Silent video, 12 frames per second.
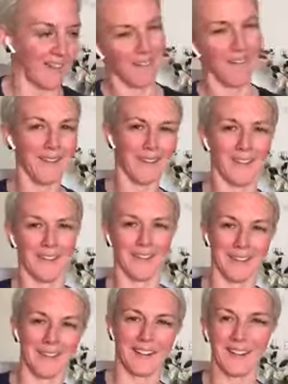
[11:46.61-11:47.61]
but
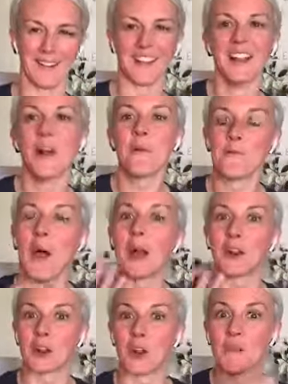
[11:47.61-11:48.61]
I
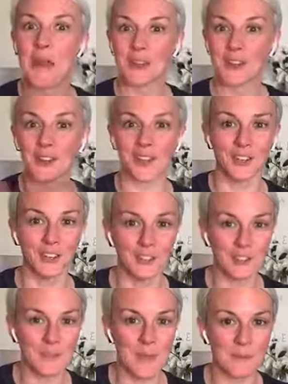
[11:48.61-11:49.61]
don't know about you. Can you
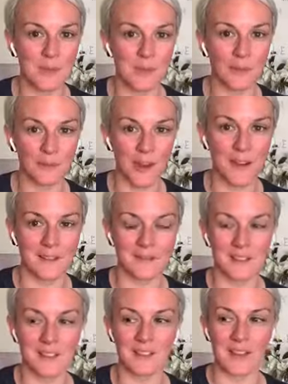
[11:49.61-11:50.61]
remember the
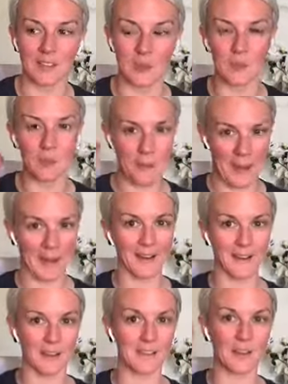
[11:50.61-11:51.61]
friends, like the, the
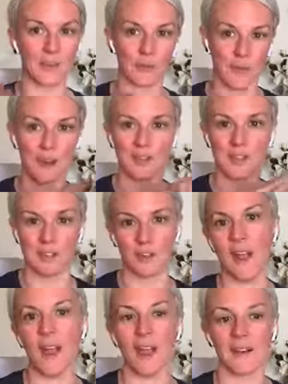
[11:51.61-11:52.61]
parents of the friends that you
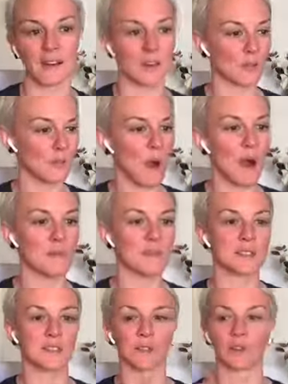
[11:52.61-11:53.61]
had in either primary
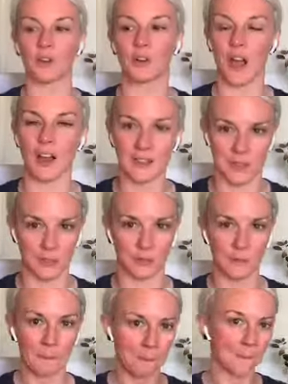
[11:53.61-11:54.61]
school or high
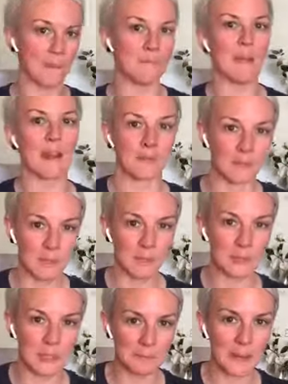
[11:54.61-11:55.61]
school that made a really
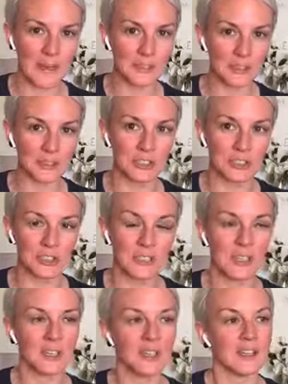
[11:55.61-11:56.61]
big impact on you?
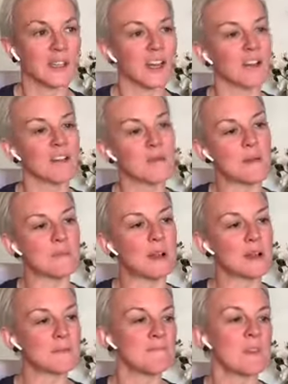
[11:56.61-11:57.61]
You know, I
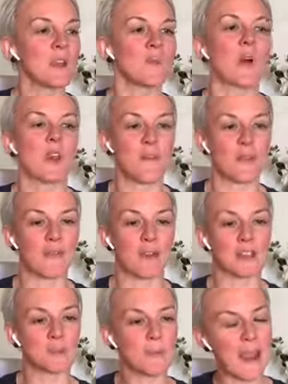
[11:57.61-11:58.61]
remember one of my
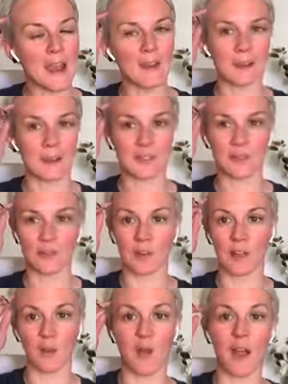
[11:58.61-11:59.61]
friend's parents were
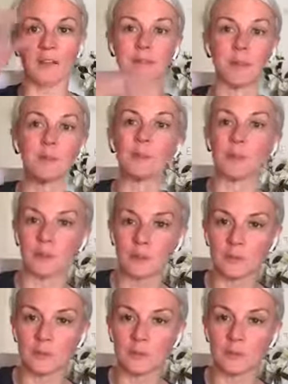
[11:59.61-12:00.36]
really quite liberal